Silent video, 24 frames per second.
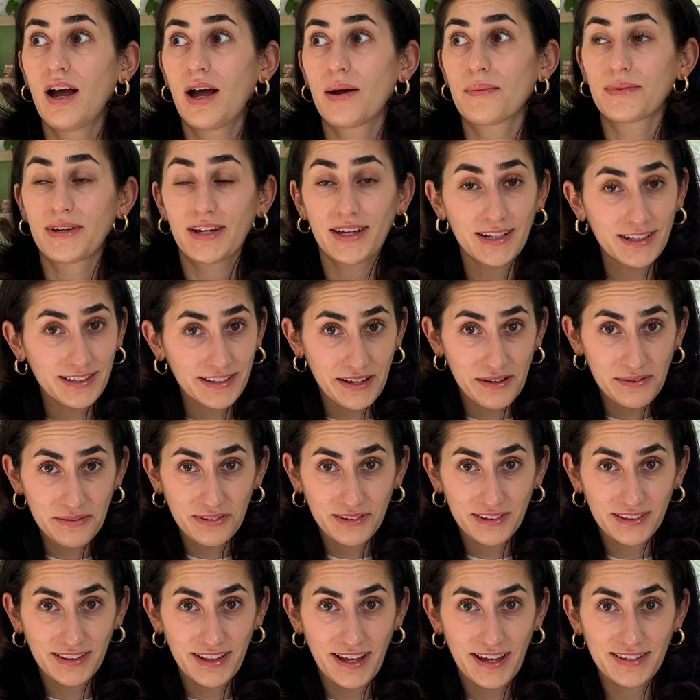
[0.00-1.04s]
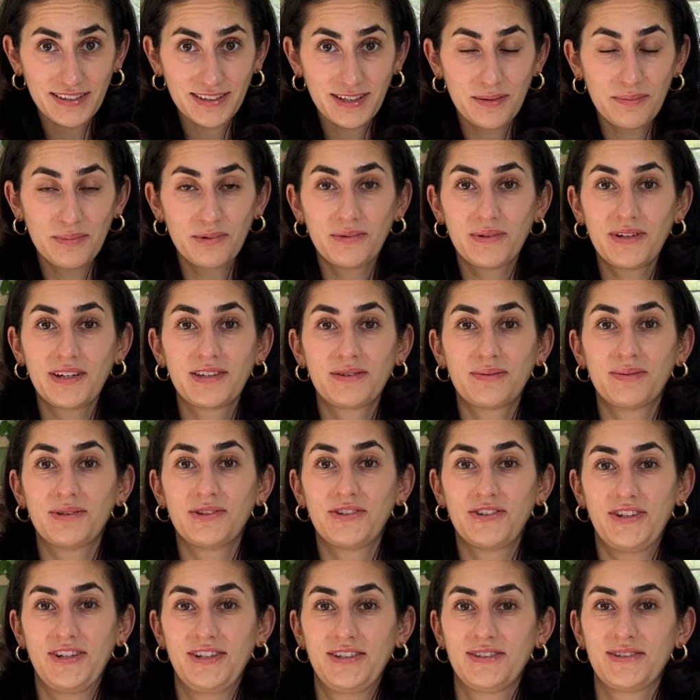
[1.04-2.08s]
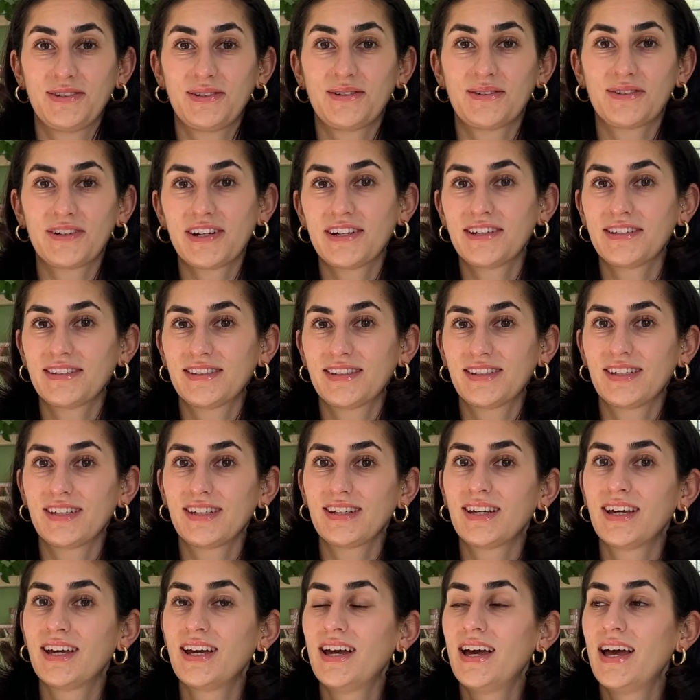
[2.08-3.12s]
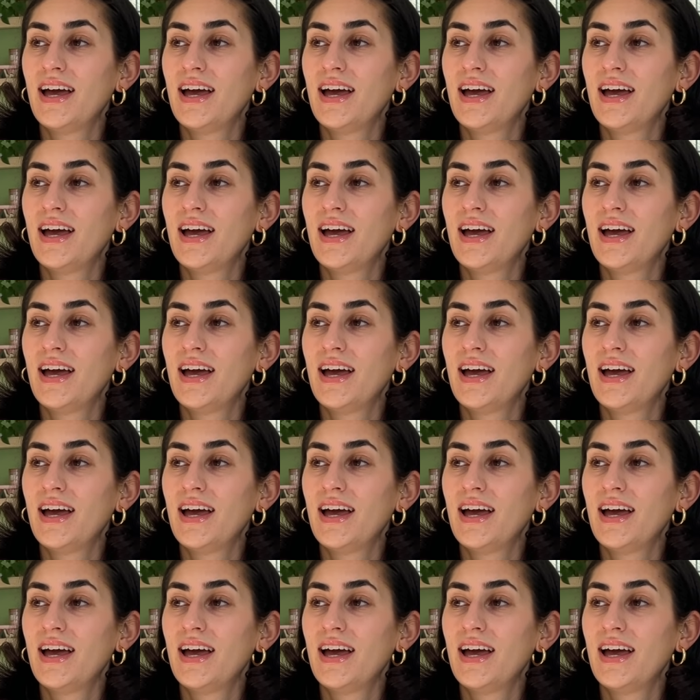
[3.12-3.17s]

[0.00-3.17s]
I'm getting down to the last couple weeks, which is crazy.